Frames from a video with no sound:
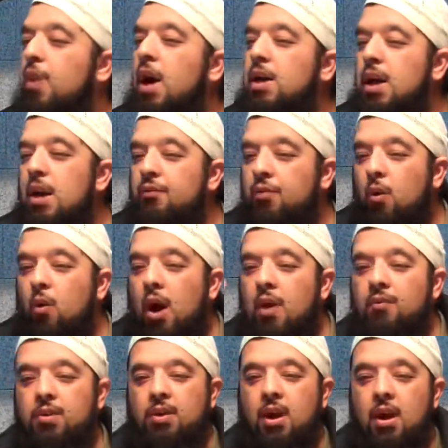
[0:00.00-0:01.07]
But if a
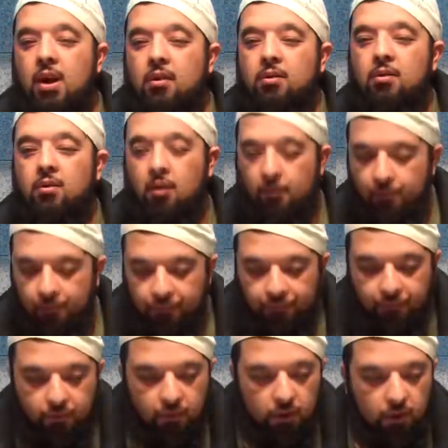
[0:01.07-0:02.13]
wife says,
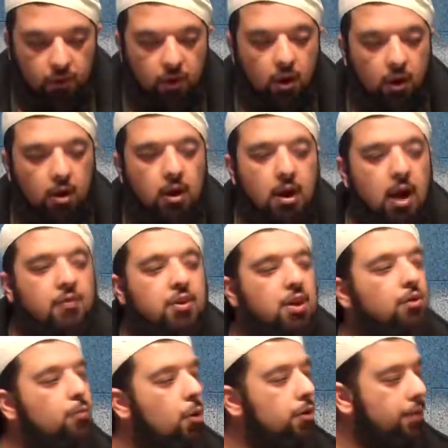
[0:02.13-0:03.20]
if
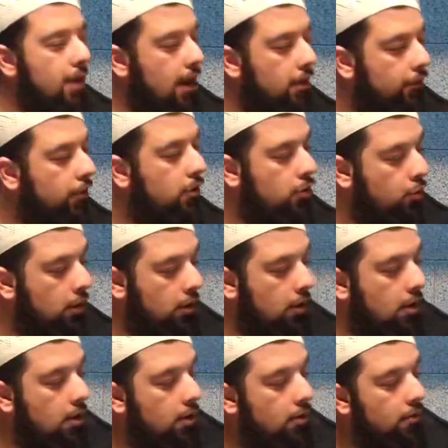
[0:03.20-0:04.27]
she's more thankful to
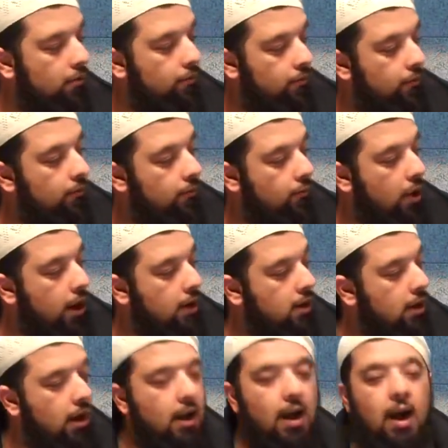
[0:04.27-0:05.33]
Allah,
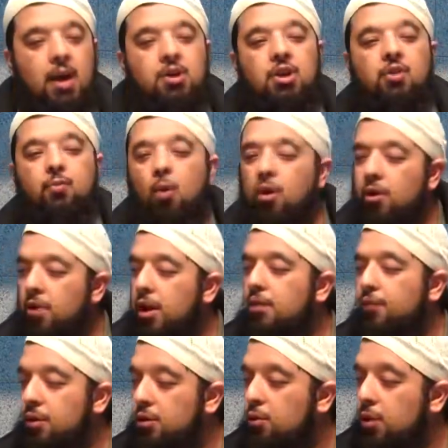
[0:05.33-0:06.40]
right, and she's more
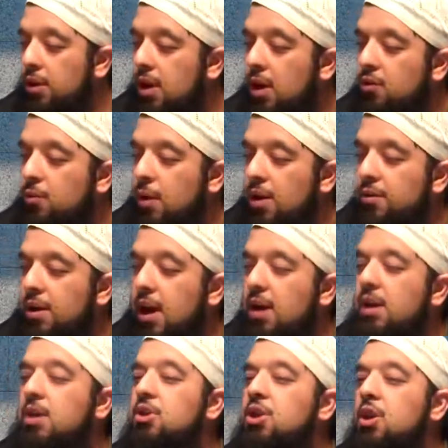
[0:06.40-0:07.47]
grateful to Allah subhanahu
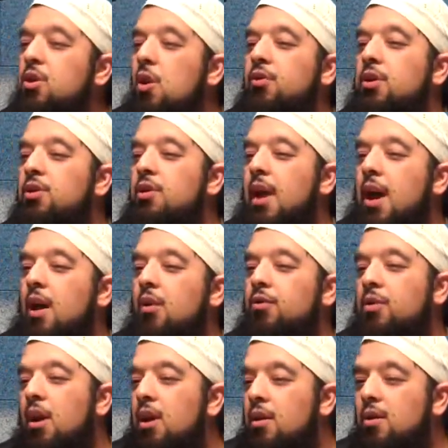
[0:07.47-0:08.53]
wa ta'ala, and she goes into the
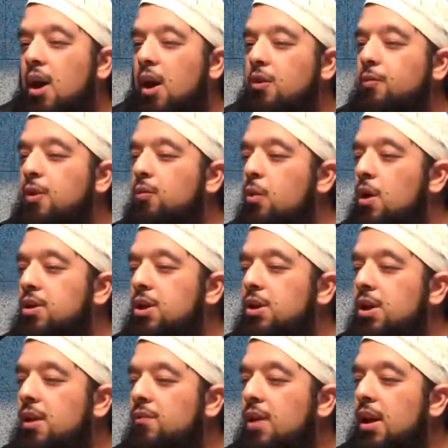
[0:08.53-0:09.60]
house, the husband's watching
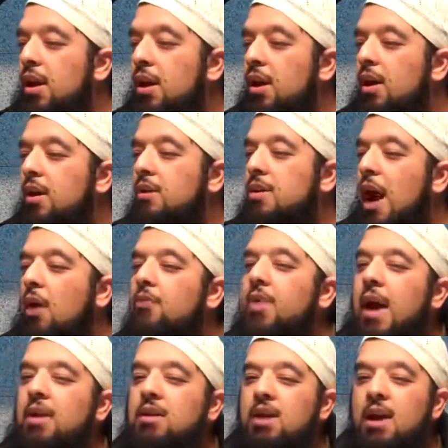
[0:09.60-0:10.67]
TV, now
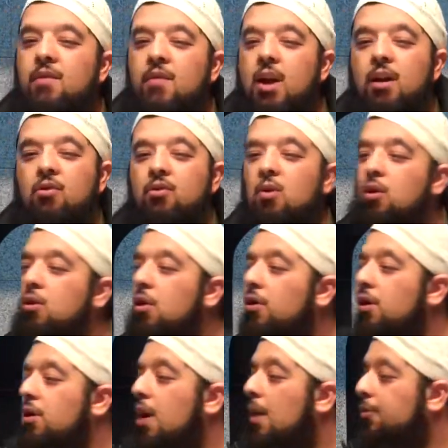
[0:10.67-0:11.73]
that TV is no
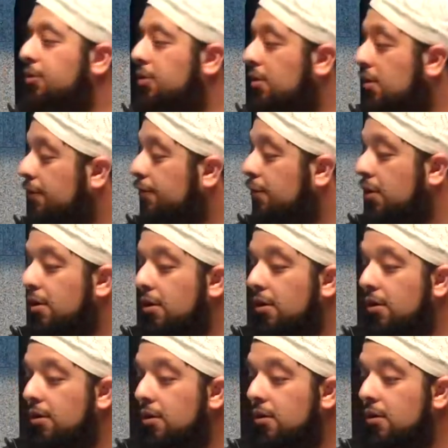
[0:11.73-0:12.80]
longer an obstacle for her